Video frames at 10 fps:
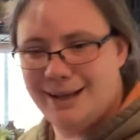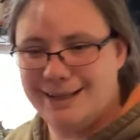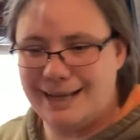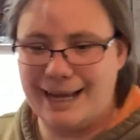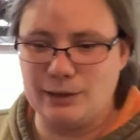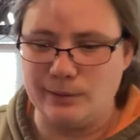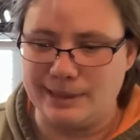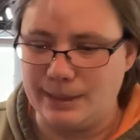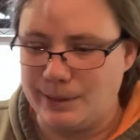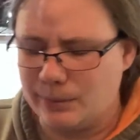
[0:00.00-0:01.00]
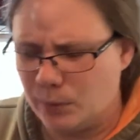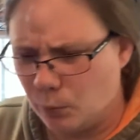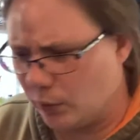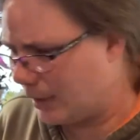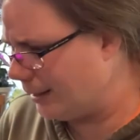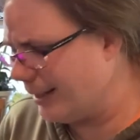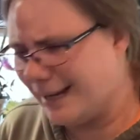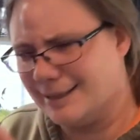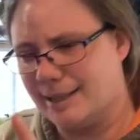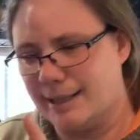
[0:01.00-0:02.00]
and it actually seems to be working. Like
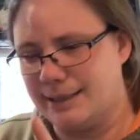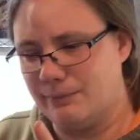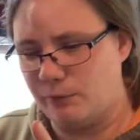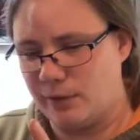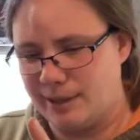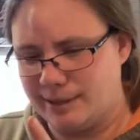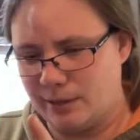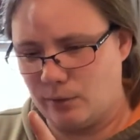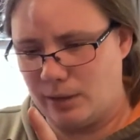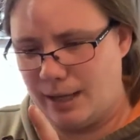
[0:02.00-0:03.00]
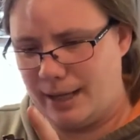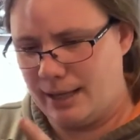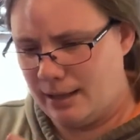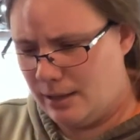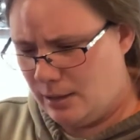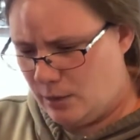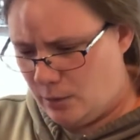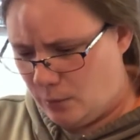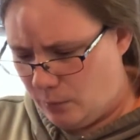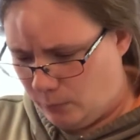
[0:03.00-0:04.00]
I said, except for this little guy,
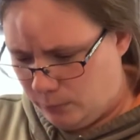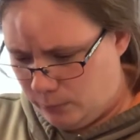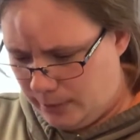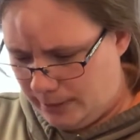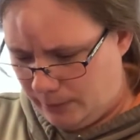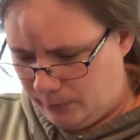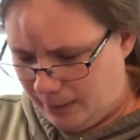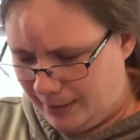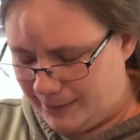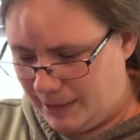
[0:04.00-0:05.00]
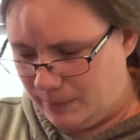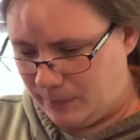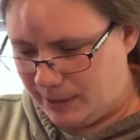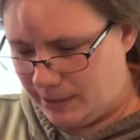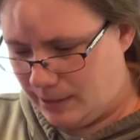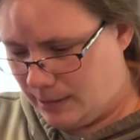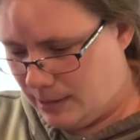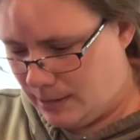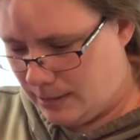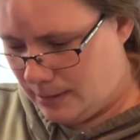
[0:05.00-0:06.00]
who really seems
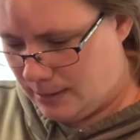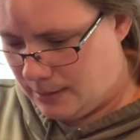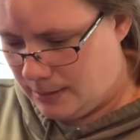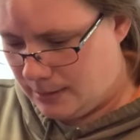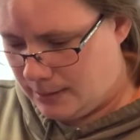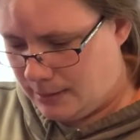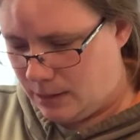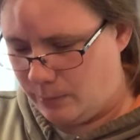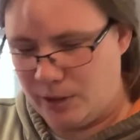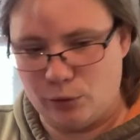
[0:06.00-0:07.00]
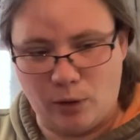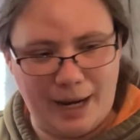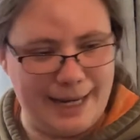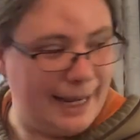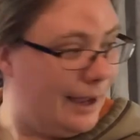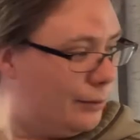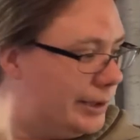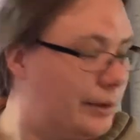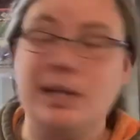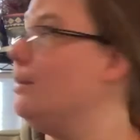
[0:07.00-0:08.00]
to be drying out.
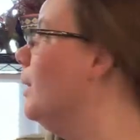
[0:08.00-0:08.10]
So he